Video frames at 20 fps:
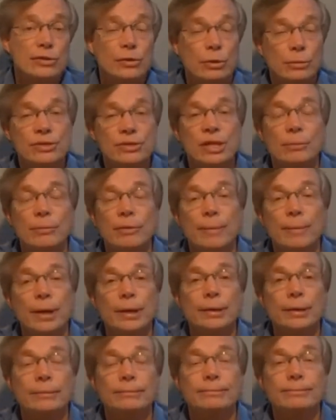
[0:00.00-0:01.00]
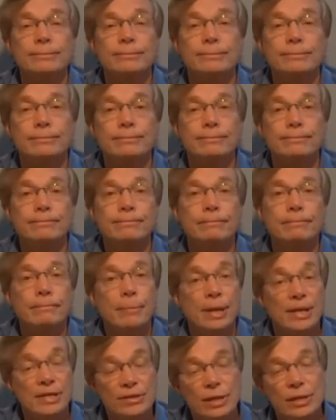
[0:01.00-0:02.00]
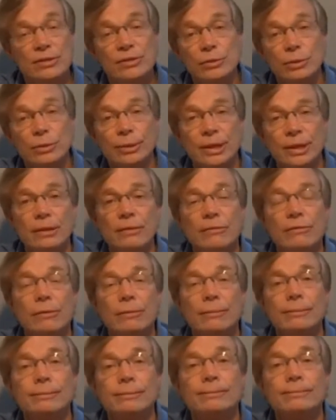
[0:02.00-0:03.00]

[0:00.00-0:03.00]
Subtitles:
I sold some of mine. My son sold his.